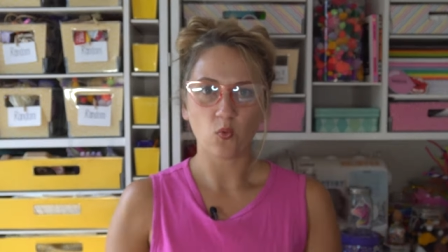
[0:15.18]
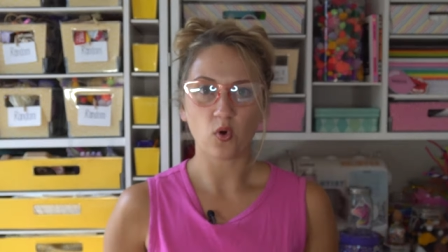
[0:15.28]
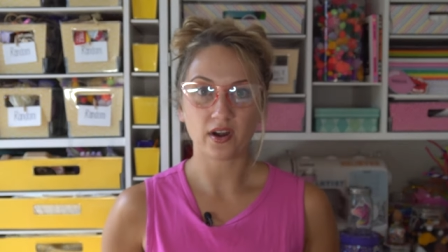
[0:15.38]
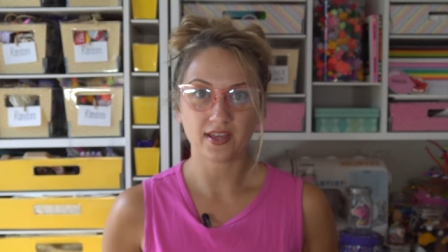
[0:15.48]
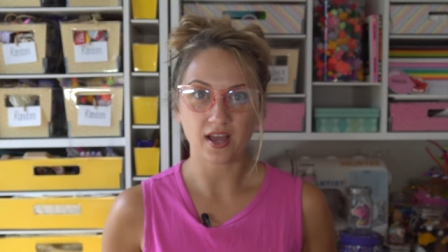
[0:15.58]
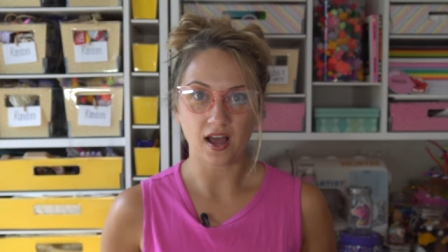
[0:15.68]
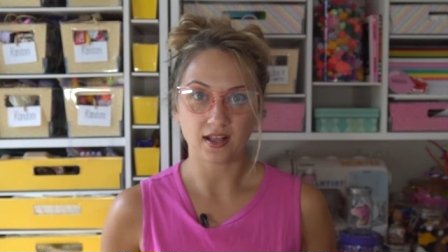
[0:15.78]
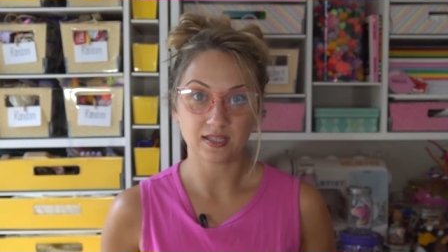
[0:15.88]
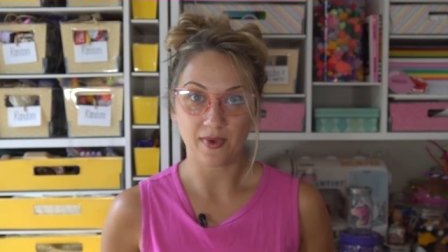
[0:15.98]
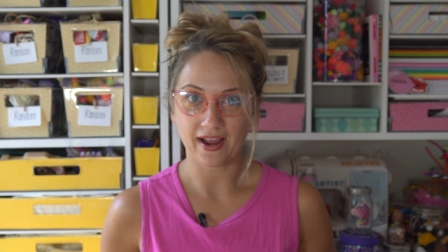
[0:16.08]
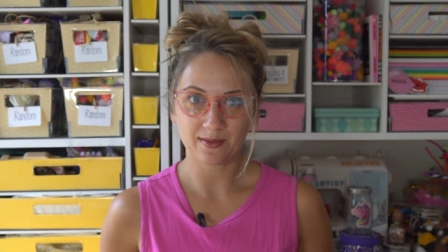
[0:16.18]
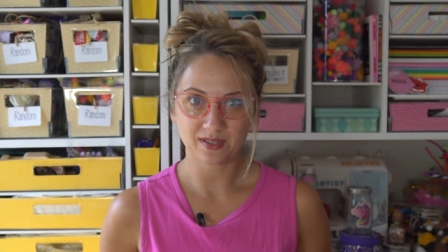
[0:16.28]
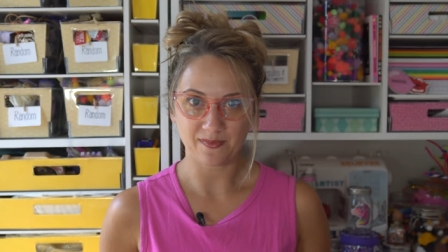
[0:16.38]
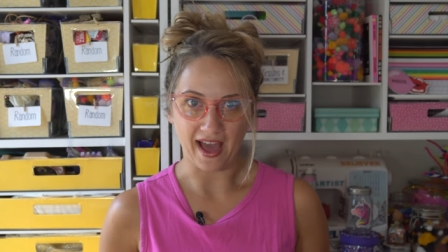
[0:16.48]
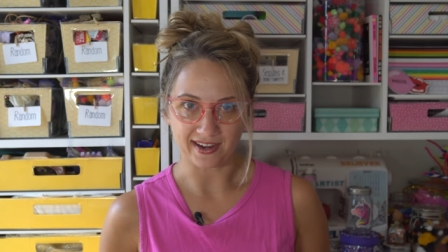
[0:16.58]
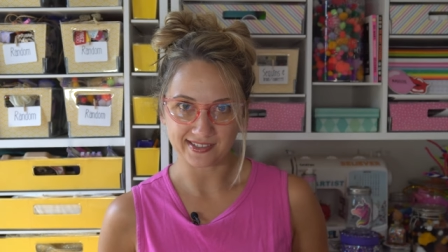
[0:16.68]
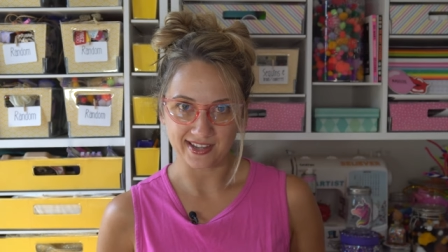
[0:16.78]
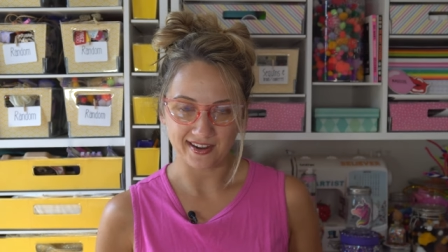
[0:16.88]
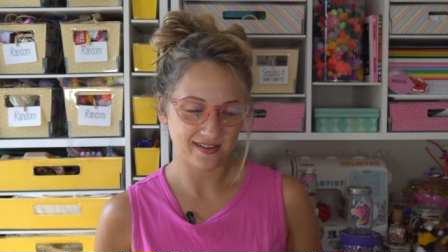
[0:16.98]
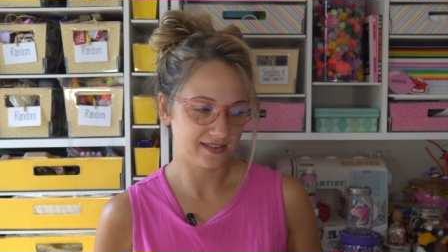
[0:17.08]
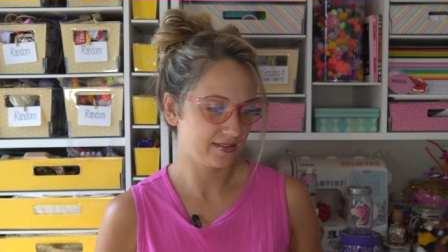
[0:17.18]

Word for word: What are the odds? My name's Madison.